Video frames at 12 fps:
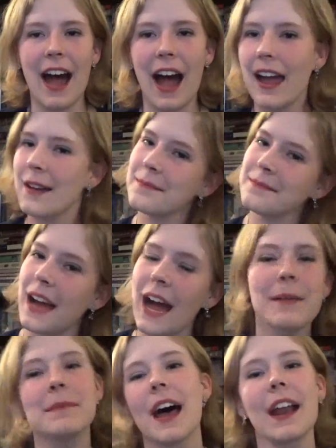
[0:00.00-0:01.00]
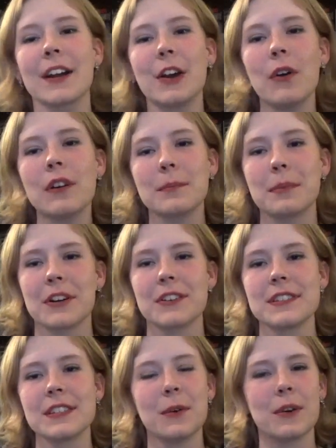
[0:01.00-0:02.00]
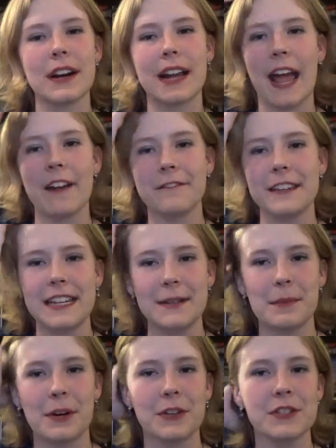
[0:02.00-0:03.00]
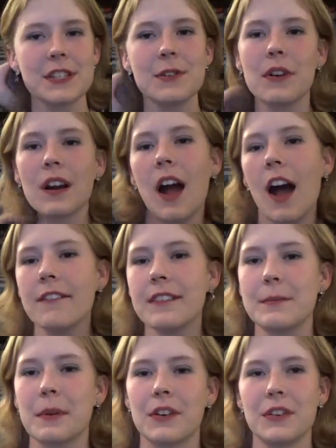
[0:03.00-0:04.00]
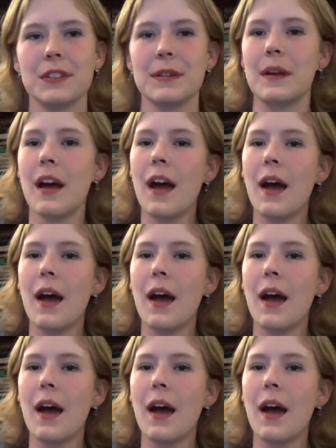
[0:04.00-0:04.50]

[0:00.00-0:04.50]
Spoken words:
I am not a Coke person, or a caffeine person, or a coffee person,